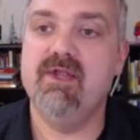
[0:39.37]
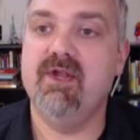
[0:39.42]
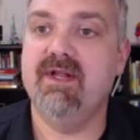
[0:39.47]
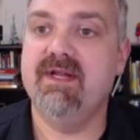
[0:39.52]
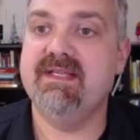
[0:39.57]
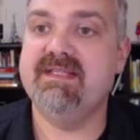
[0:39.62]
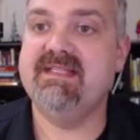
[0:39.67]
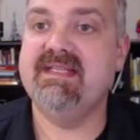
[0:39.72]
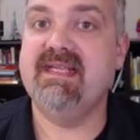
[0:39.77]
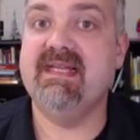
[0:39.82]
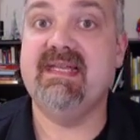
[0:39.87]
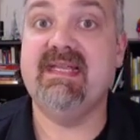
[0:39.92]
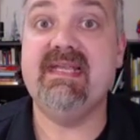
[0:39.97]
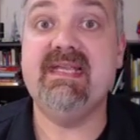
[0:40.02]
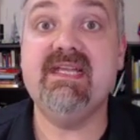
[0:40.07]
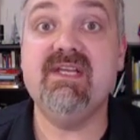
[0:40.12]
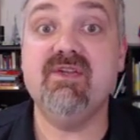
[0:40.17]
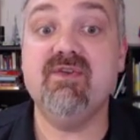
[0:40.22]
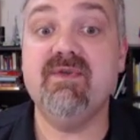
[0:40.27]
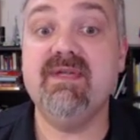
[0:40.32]
You're going to see an
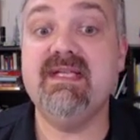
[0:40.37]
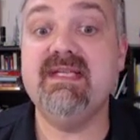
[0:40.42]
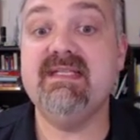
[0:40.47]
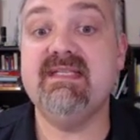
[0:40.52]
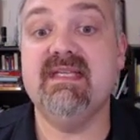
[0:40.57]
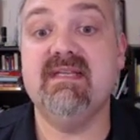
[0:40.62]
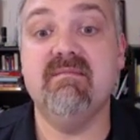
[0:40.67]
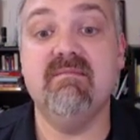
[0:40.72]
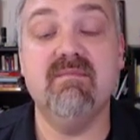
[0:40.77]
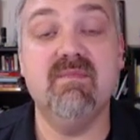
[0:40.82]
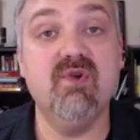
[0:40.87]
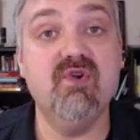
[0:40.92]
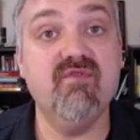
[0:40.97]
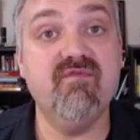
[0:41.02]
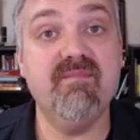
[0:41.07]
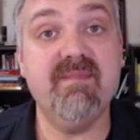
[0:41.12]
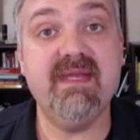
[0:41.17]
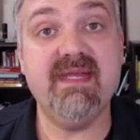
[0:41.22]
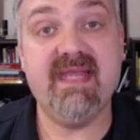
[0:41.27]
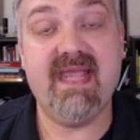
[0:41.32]
increase in
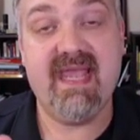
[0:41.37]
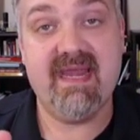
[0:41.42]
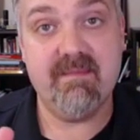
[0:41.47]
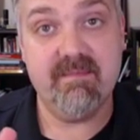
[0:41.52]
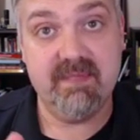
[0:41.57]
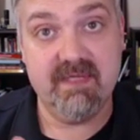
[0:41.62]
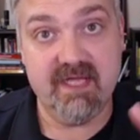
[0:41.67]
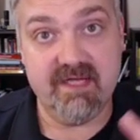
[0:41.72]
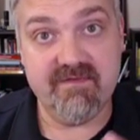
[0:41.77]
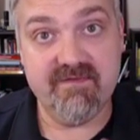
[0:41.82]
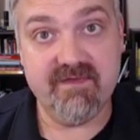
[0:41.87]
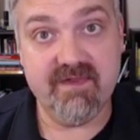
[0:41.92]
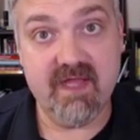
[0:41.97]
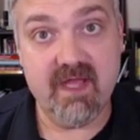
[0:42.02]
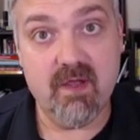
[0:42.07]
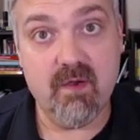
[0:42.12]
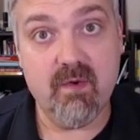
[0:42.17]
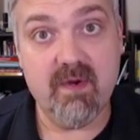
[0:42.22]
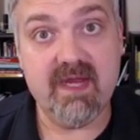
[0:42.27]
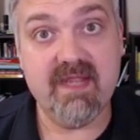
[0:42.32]
movement and blood
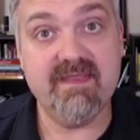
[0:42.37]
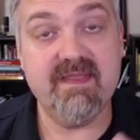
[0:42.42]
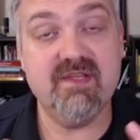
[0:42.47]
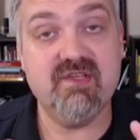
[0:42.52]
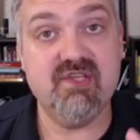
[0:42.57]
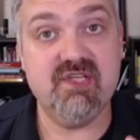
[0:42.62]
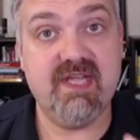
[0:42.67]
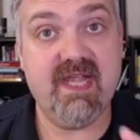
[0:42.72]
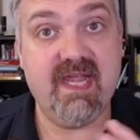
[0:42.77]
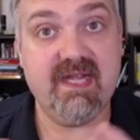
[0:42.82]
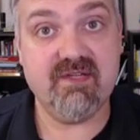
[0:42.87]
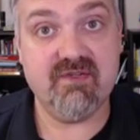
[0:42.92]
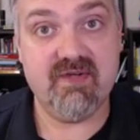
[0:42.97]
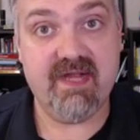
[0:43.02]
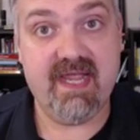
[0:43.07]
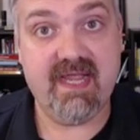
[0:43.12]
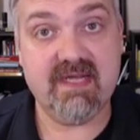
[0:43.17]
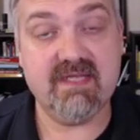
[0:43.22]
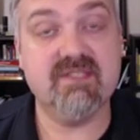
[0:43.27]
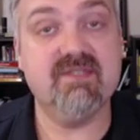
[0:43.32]
flow in the GI
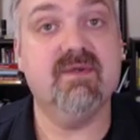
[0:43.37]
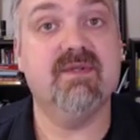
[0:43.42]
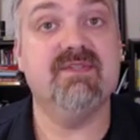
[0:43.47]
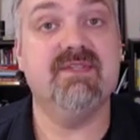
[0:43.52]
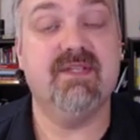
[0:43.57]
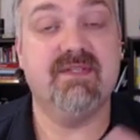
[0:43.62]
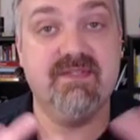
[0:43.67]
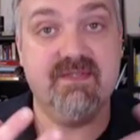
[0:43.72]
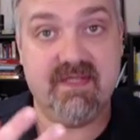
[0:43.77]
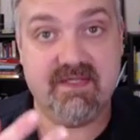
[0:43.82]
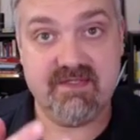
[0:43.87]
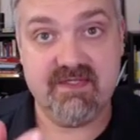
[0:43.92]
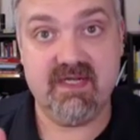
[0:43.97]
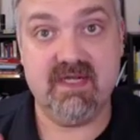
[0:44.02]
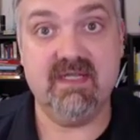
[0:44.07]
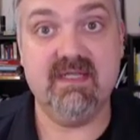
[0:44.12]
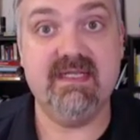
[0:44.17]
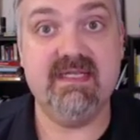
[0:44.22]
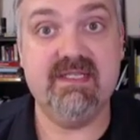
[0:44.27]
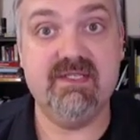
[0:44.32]
tract, so that's
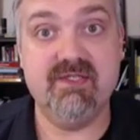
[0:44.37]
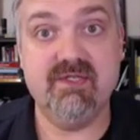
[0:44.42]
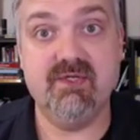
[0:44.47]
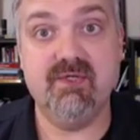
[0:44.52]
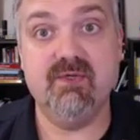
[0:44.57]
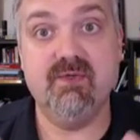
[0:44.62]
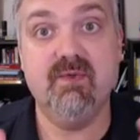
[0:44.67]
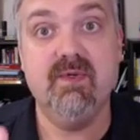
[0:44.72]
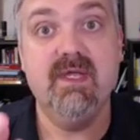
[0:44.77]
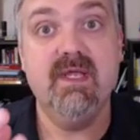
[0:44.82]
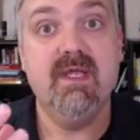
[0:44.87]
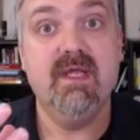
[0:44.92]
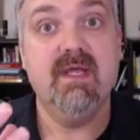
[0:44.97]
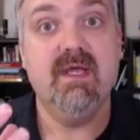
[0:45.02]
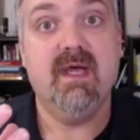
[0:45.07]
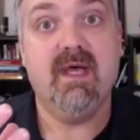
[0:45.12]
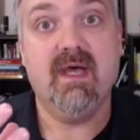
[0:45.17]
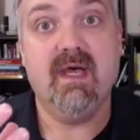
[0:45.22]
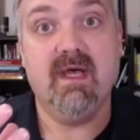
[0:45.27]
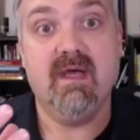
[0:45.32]
going to lead to
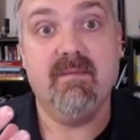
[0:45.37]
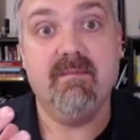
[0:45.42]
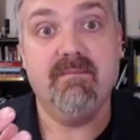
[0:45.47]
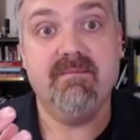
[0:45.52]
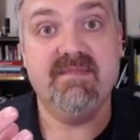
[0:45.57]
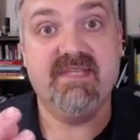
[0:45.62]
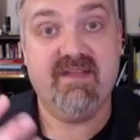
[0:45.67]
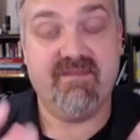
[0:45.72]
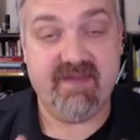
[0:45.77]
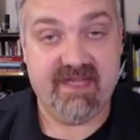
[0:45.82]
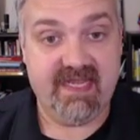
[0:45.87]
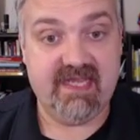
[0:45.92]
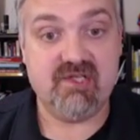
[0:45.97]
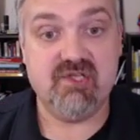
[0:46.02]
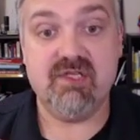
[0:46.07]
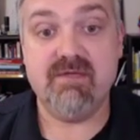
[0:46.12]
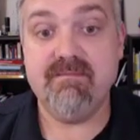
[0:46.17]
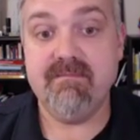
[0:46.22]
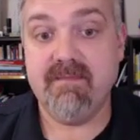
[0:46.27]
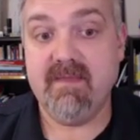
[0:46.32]

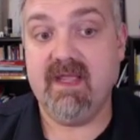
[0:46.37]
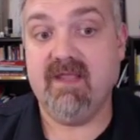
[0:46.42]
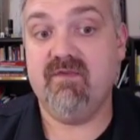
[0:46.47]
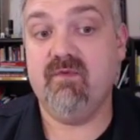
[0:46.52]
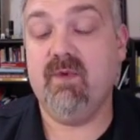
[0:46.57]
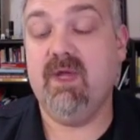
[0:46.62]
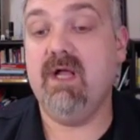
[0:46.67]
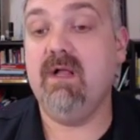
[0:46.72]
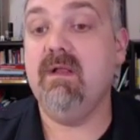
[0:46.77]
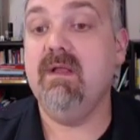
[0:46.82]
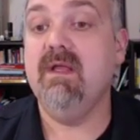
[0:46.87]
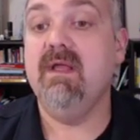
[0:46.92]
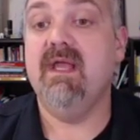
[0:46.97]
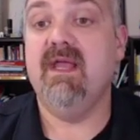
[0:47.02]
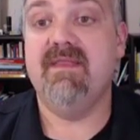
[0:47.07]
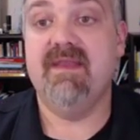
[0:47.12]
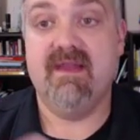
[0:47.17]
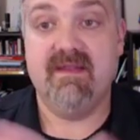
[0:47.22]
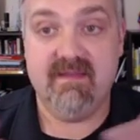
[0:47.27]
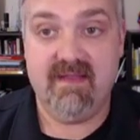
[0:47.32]
defecation as well.
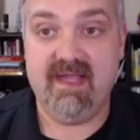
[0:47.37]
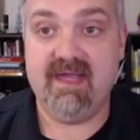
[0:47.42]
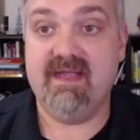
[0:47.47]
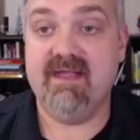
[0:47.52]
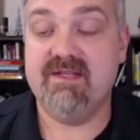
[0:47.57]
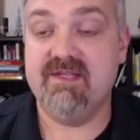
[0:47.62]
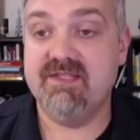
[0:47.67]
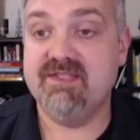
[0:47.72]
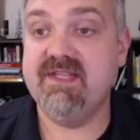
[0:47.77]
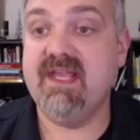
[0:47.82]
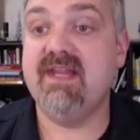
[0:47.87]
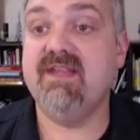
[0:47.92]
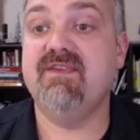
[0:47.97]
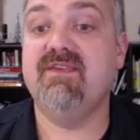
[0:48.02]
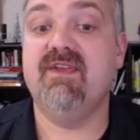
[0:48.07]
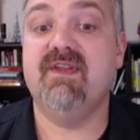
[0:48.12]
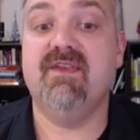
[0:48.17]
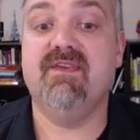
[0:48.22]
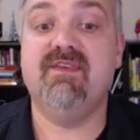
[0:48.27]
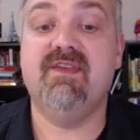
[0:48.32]
And then, like I just said,
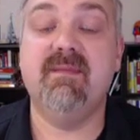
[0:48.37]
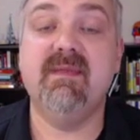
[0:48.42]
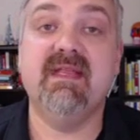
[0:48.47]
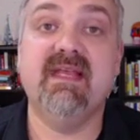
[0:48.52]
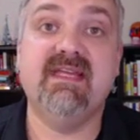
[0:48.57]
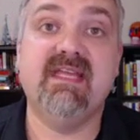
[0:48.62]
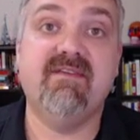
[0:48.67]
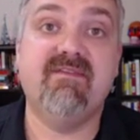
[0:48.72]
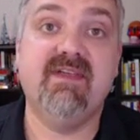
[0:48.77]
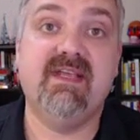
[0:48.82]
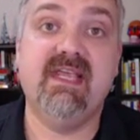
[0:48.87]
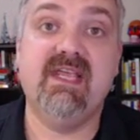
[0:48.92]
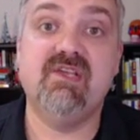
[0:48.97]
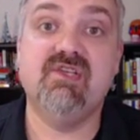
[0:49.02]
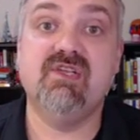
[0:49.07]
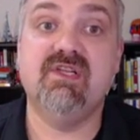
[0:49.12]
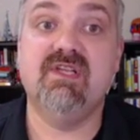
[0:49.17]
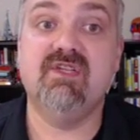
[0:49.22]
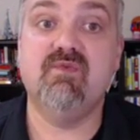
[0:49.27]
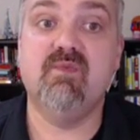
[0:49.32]
it's going to stimulate
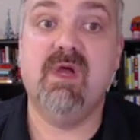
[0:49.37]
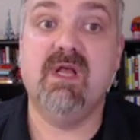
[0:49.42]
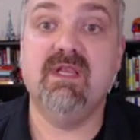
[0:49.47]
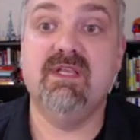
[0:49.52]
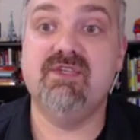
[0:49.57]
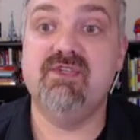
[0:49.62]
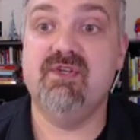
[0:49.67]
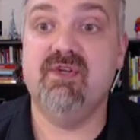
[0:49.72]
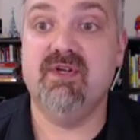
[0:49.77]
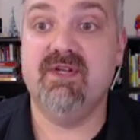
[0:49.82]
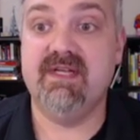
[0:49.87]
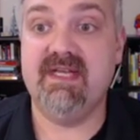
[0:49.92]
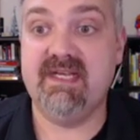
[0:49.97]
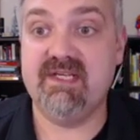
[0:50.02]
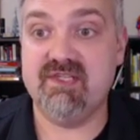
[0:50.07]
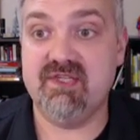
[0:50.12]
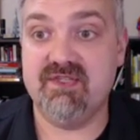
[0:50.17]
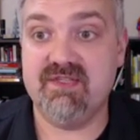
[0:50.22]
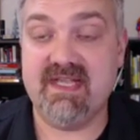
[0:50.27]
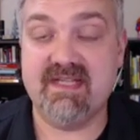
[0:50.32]
defecation as well as
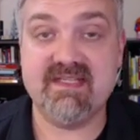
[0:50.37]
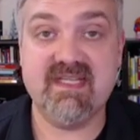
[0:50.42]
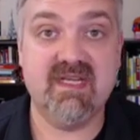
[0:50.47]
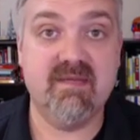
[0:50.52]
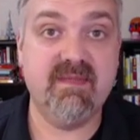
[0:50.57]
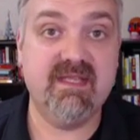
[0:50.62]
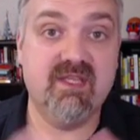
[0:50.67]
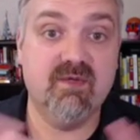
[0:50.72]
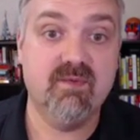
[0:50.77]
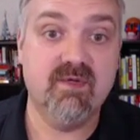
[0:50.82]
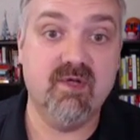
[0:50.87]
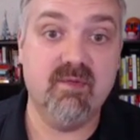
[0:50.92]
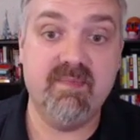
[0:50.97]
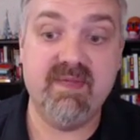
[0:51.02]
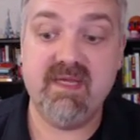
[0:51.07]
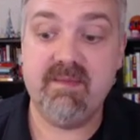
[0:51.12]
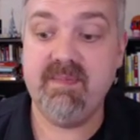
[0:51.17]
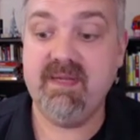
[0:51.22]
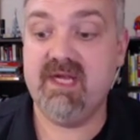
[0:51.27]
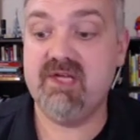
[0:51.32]
urination. That's going to be the real
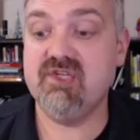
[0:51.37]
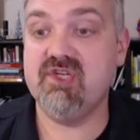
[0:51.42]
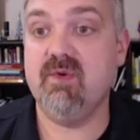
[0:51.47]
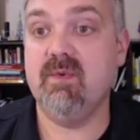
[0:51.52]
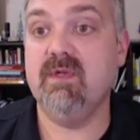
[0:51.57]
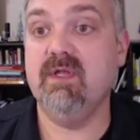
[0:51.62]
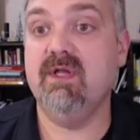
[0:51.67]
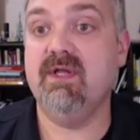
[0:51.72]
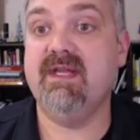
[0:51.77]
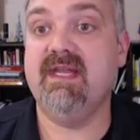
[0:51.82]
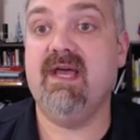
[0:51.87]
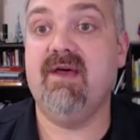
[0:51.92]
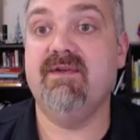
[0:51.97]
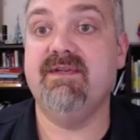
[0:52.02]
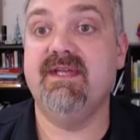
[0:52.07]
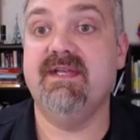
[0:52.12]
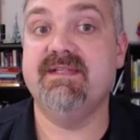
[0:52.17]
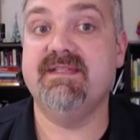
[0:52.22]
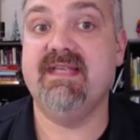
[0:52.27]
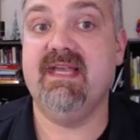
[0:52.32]
big picture. We'll look at how
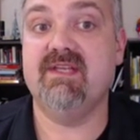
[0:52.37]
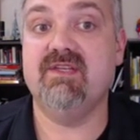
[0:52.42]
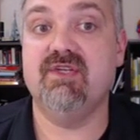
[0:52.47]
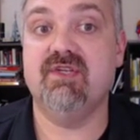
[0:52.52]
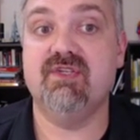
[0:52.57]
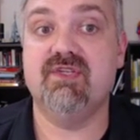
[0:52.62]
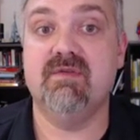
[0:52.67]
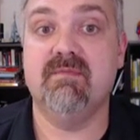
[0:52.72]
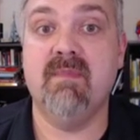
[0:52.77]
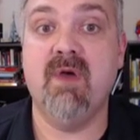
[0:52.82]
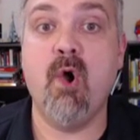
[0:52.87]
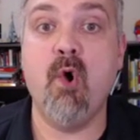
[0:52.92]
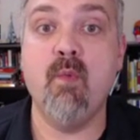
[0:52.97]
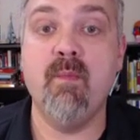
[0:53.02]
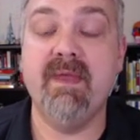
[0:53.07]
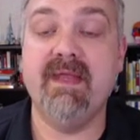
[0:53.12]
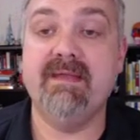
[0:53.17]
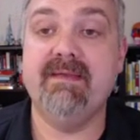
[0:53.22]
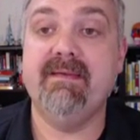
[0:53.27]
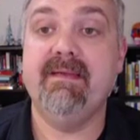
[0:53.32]
it does that in just a
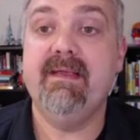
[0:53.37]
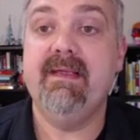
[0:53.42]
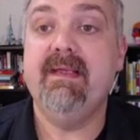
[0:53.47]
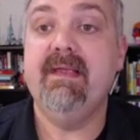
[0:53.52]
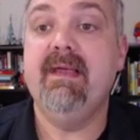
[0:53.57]
moment.